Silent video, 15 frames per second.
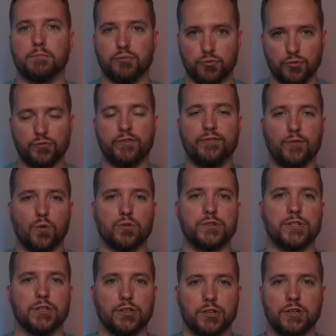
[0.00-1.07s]
brute
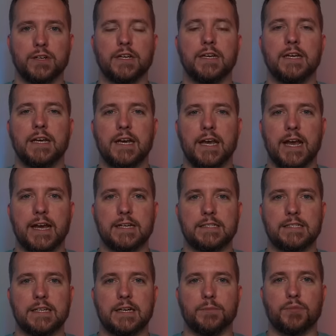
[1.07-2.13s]
force look
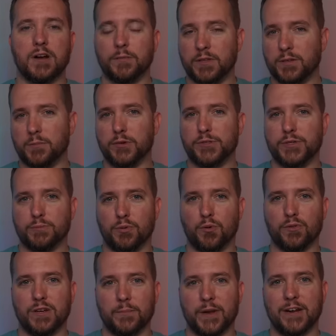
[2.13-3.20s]
at uh, probably the most
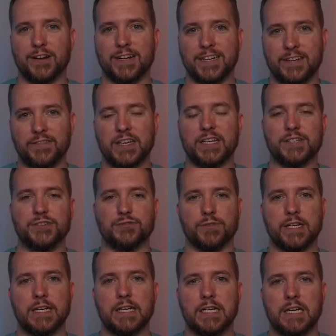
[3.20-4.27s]
important American in the
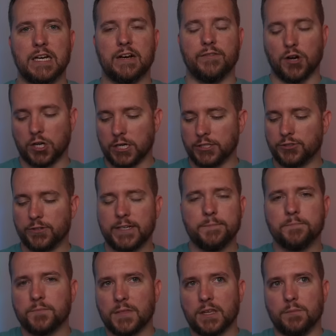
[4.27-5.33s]
history of our country.
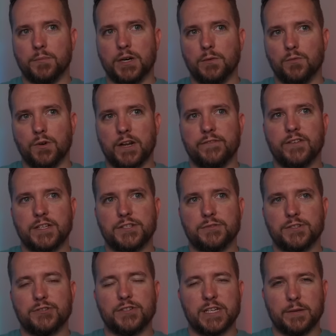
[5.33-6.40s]
But what I find so
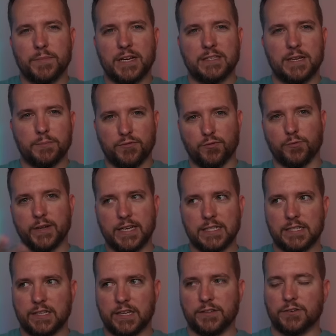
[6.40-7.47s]
interesting about that, before we get
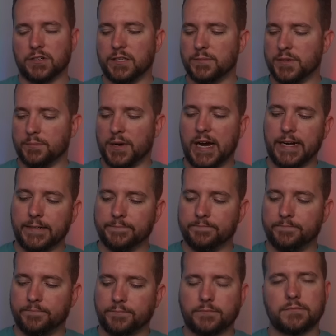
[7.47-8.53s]
into the other clips of
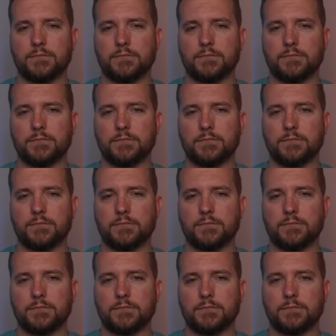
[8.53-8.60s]
Biden,